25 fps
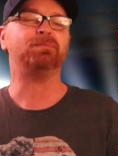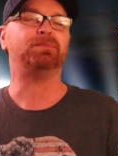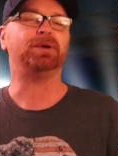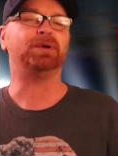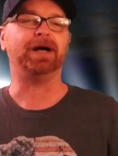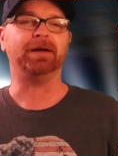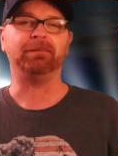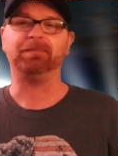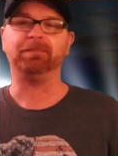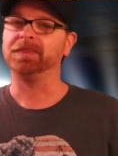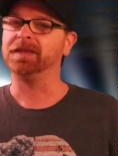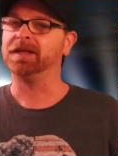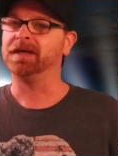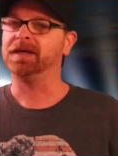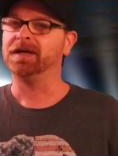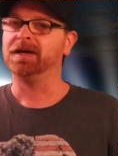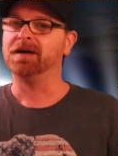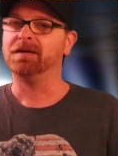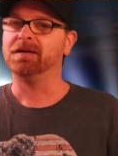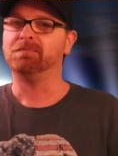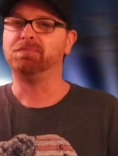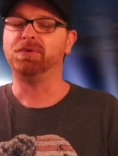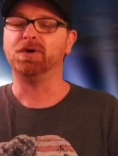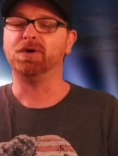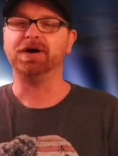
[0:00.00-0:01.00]
But
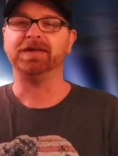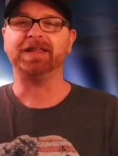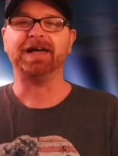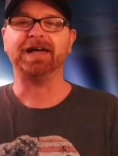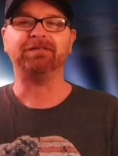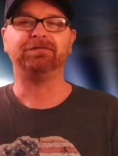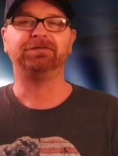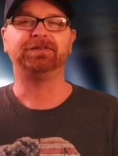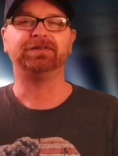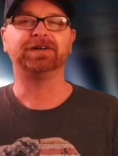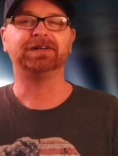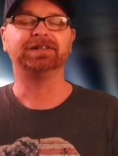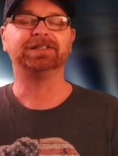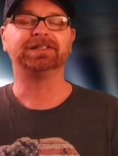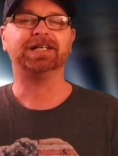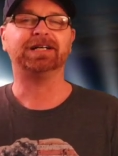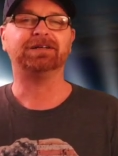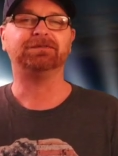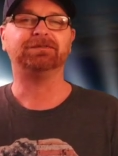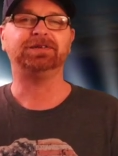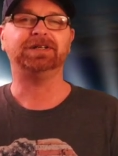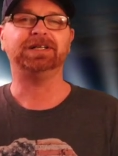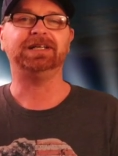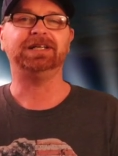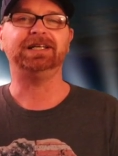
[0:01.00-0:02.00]
boy, that
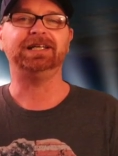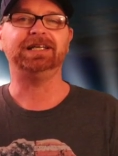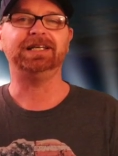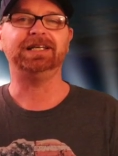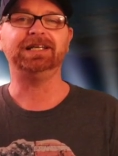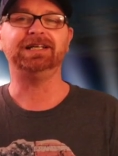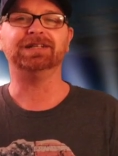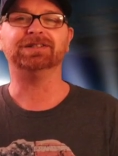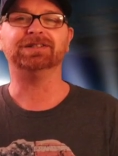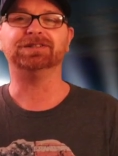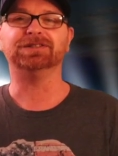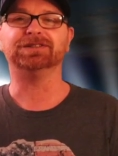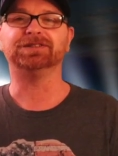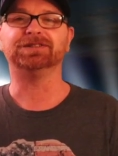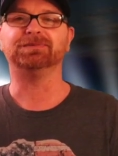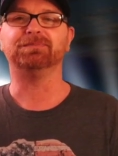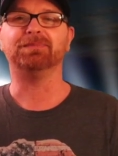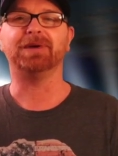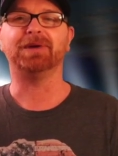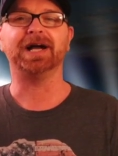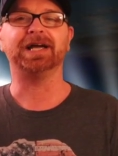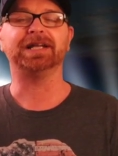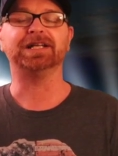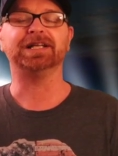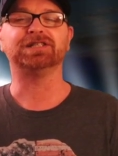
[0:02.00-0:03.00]
Philadelphia Eagles
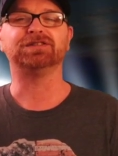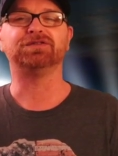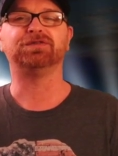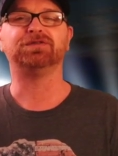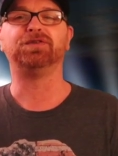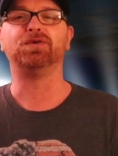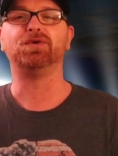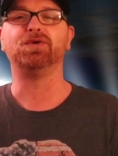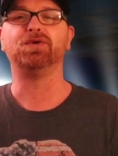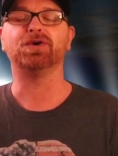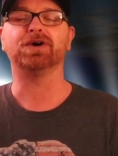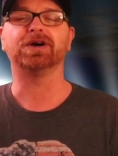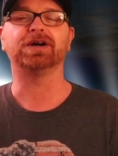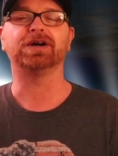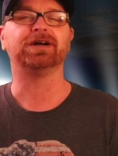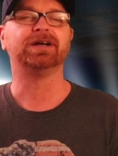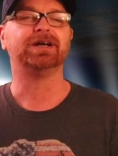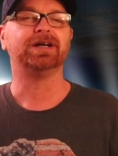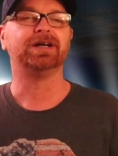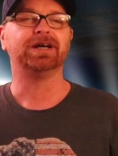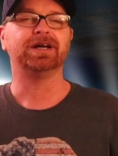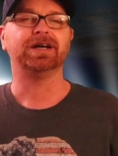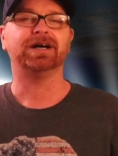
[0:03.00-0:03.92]
minus four